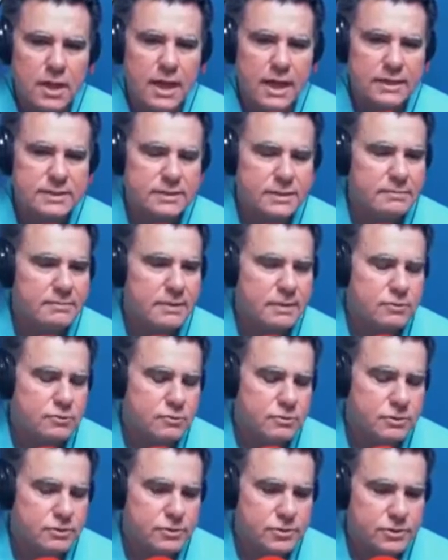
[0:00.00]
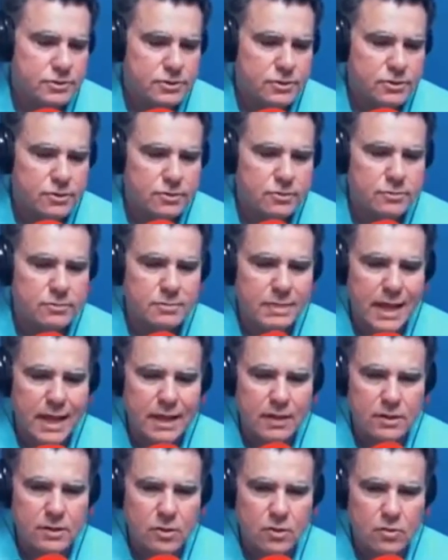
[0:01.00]
And sometimes we use the term
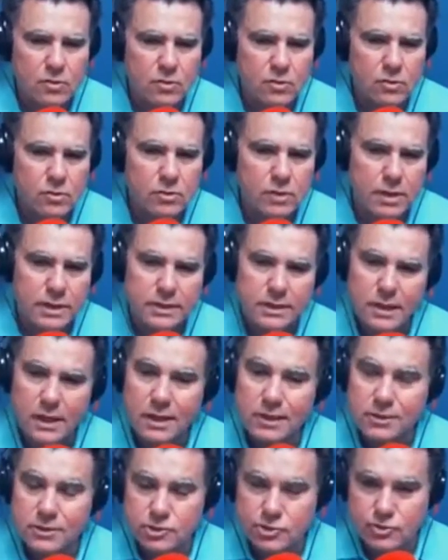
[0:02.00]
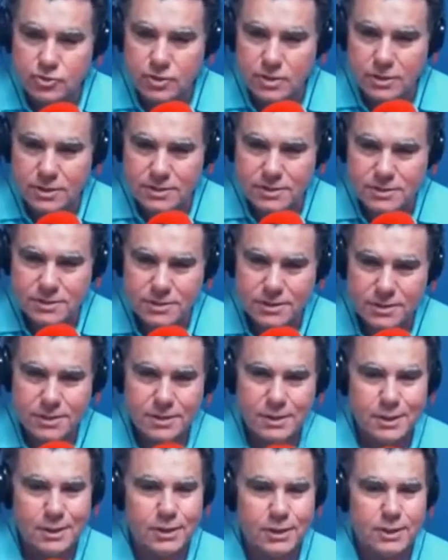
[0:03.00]
alcohol and other drugs,
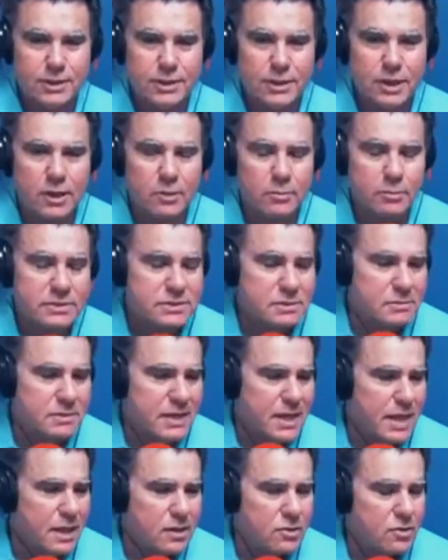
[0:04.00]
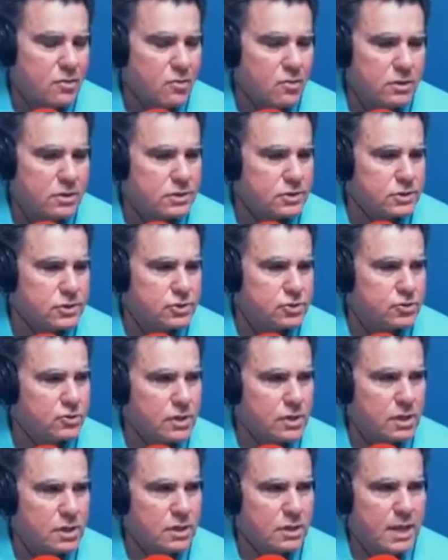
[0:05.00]
but to me, alcohol is a
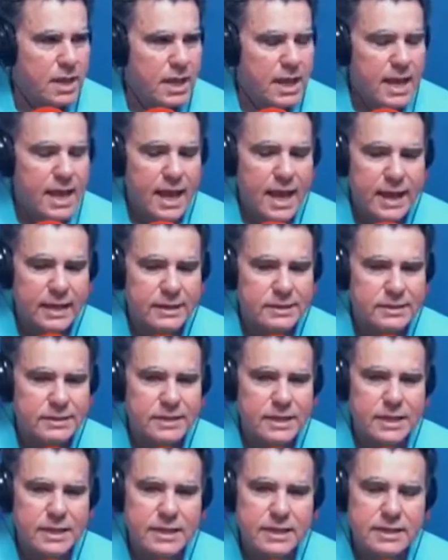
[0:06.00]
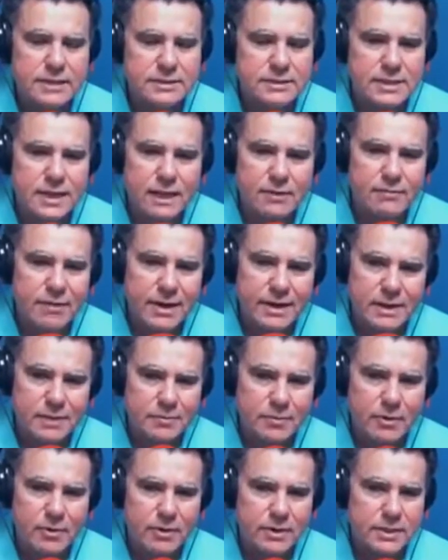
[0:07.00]
drug. And the thing is, the ironic
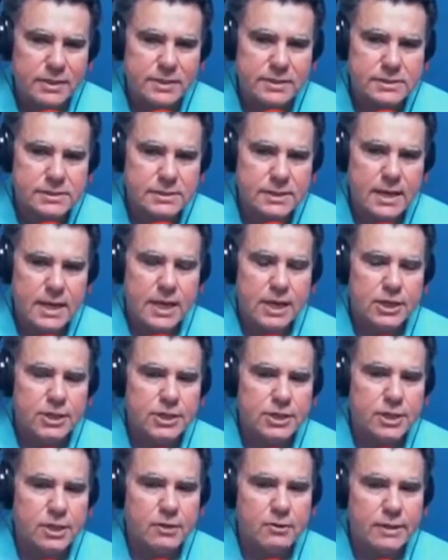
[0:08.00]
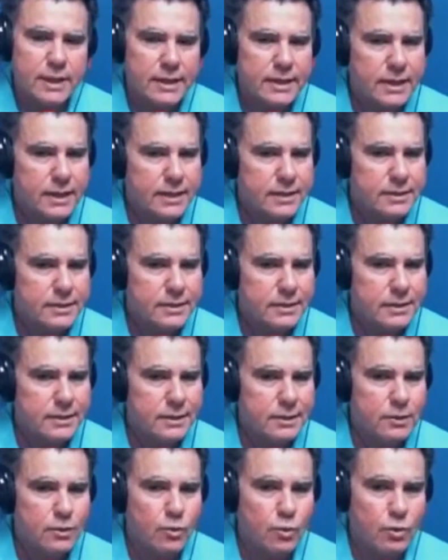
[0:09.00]
part is,
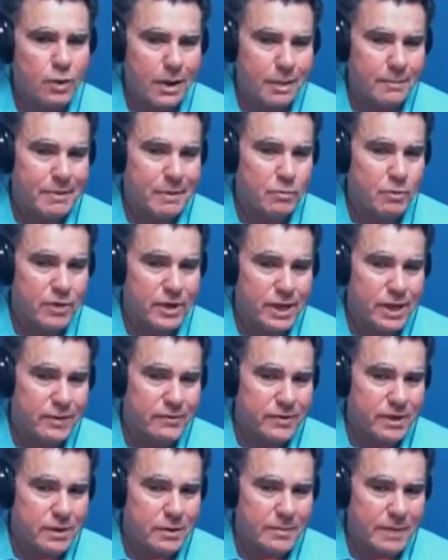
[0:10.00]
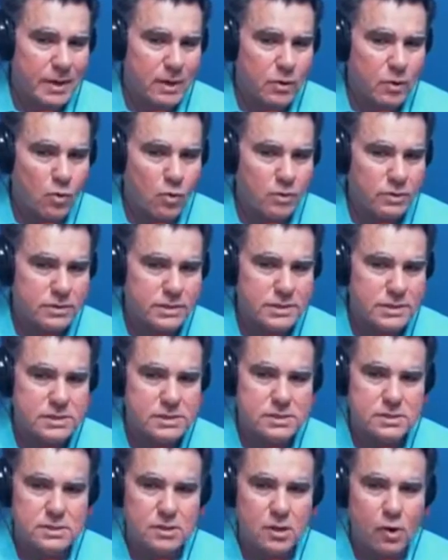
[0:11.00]
we're hearing about all
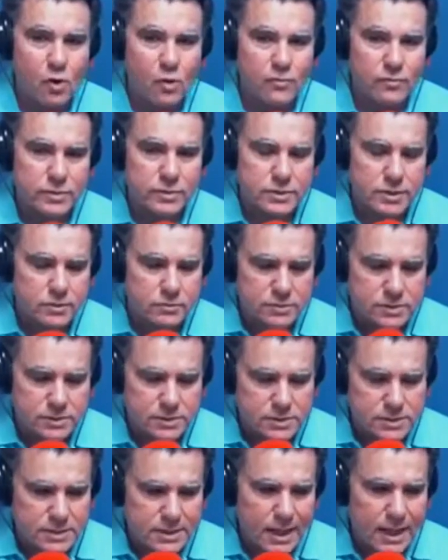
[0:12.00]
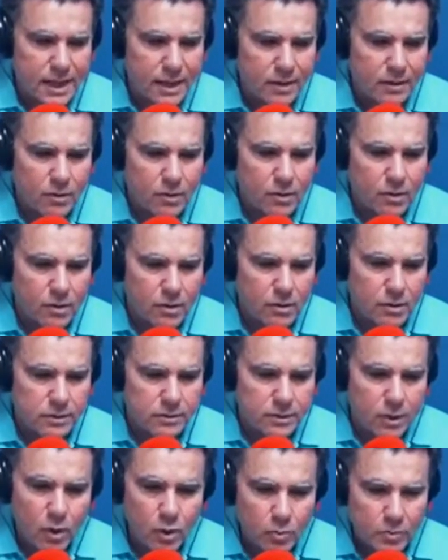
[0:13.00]
these overdoses now
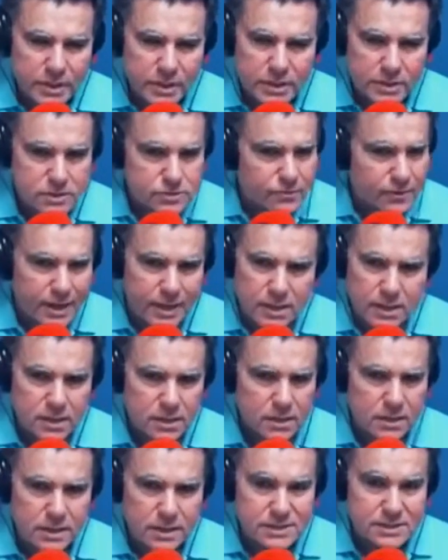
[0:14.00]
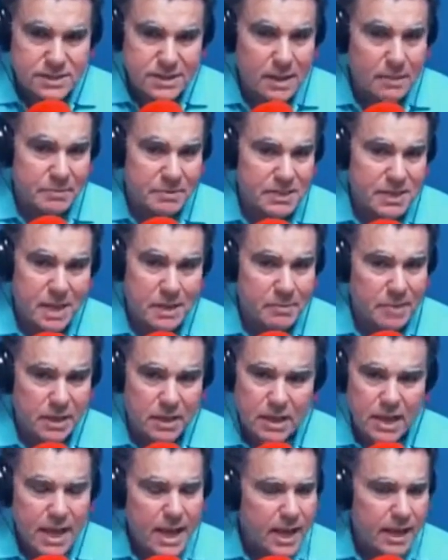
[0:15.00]
on opiates, right? It's an epidemic.
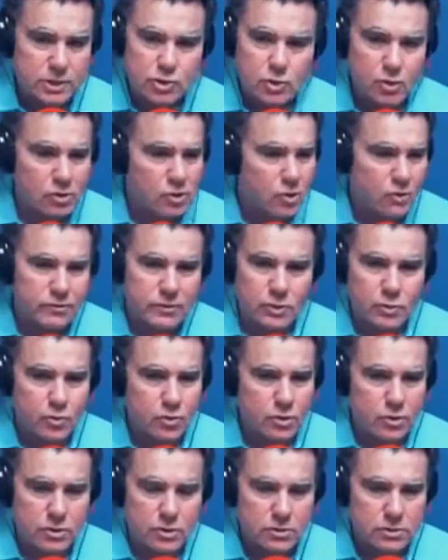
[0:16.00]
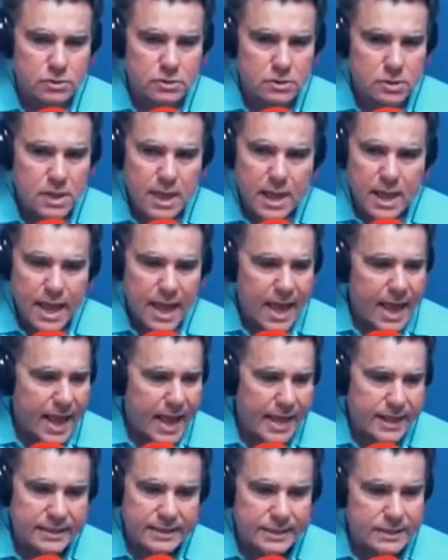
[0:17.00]
It's all over the world.
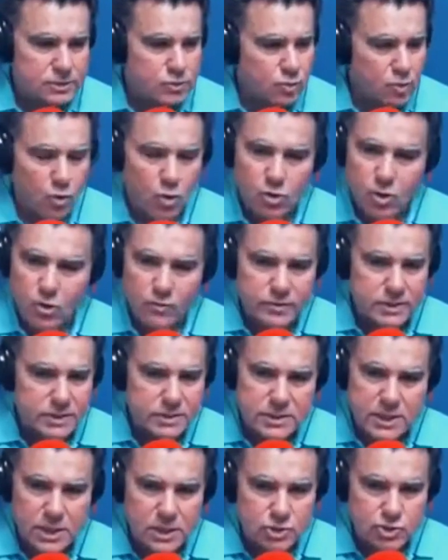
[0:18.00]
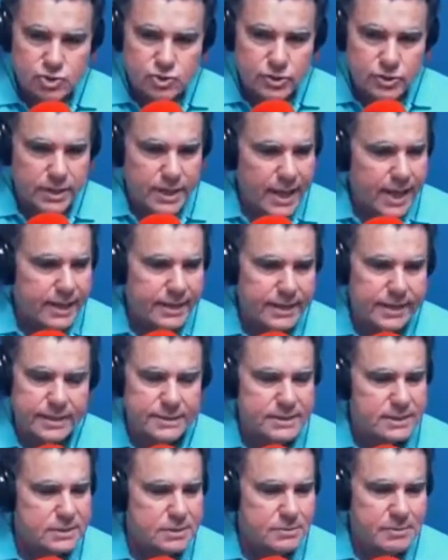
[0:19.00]
And it's all over this country. And it
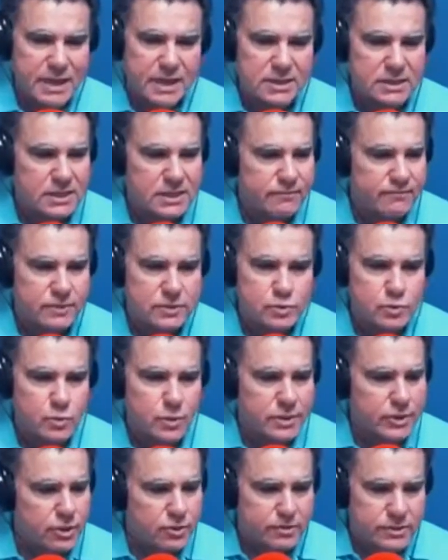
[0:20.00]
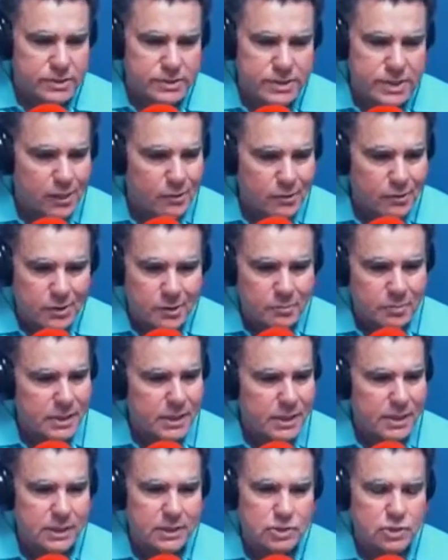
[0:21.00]
doesn't make a difference whether you're in Delray
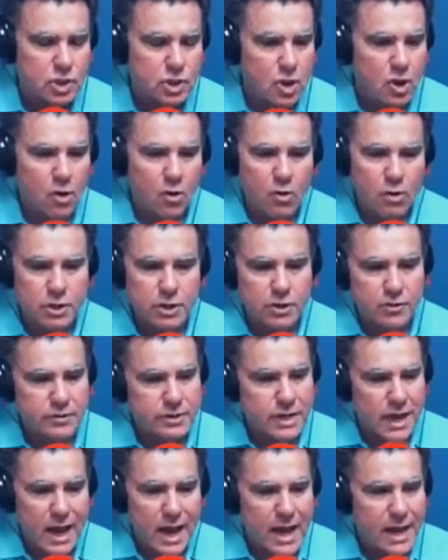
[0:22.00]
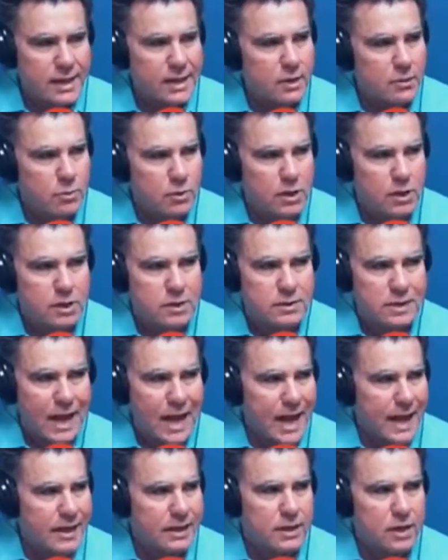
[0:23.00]
Beach or you're in Iowa and
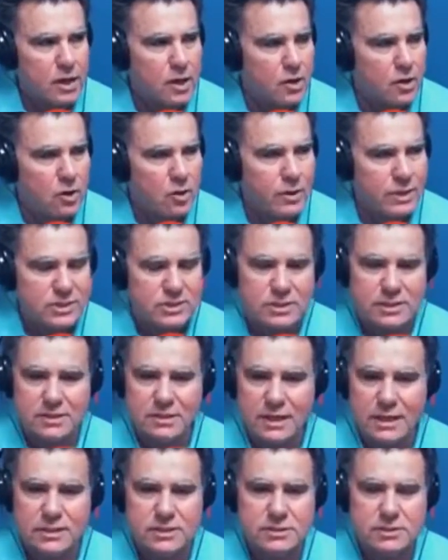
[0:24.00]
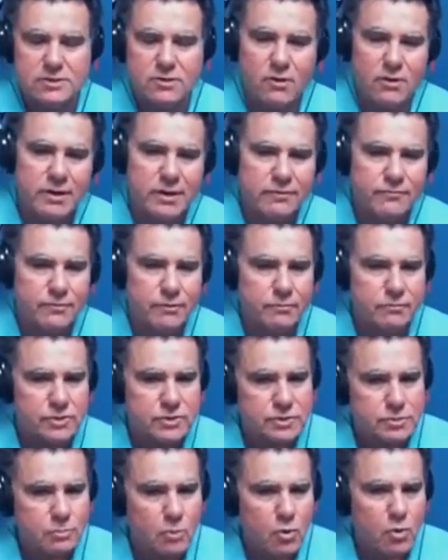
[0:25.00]
Idaho. It's starting from the
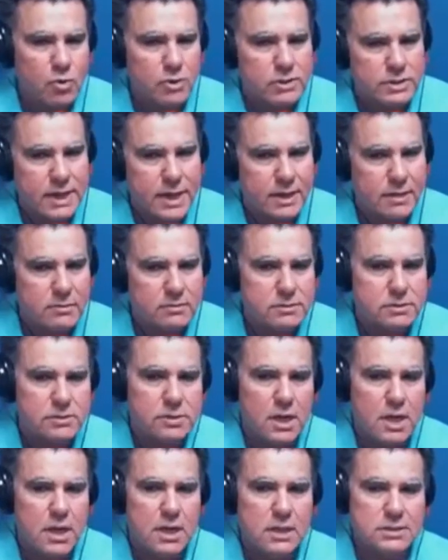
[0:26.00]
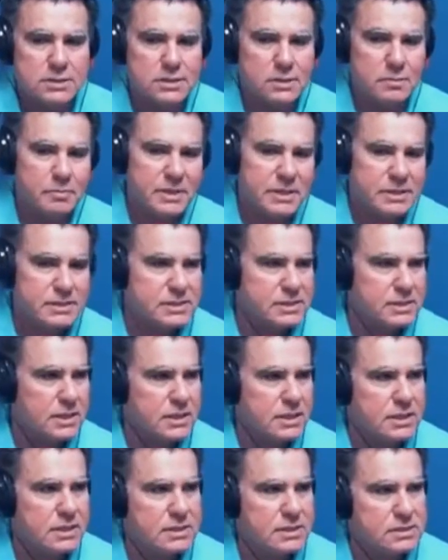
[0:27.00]
small towns to the big
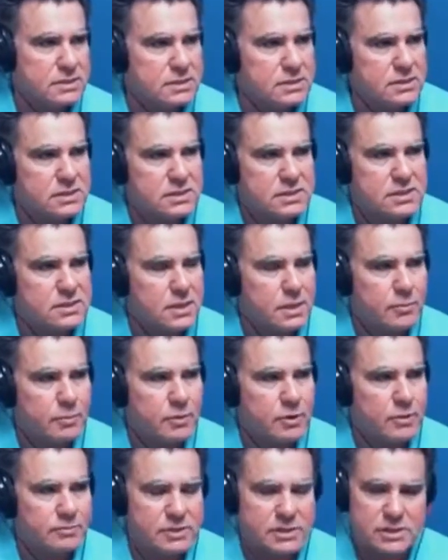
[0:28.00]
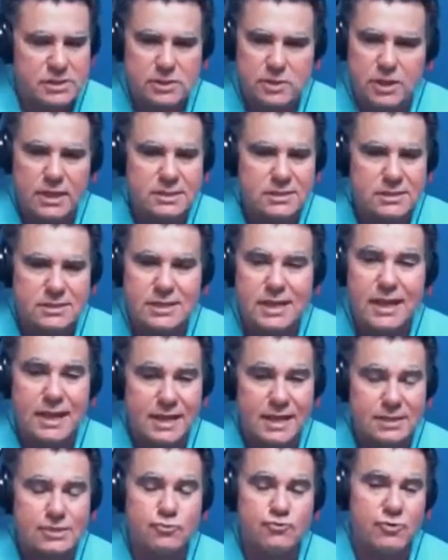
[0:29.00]
cities into the suburbs.
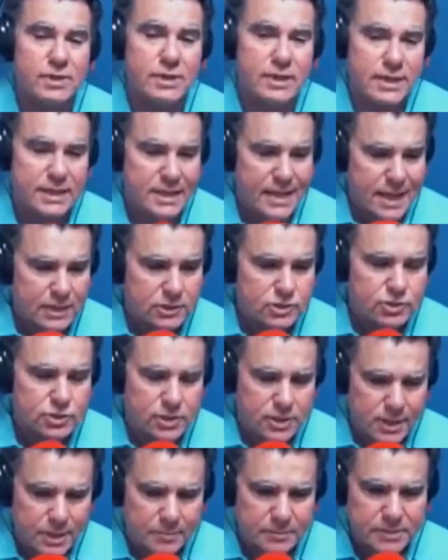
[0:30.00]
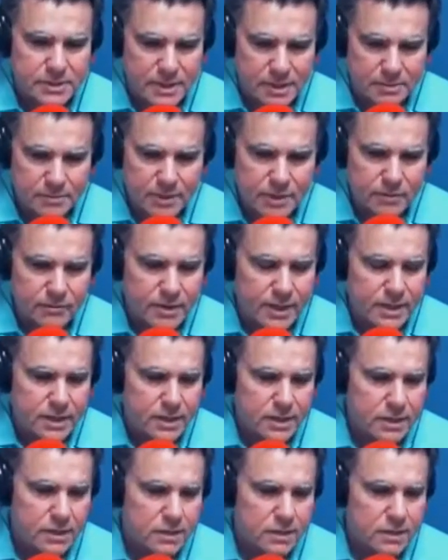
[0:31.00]
It's really a national epidemic, right?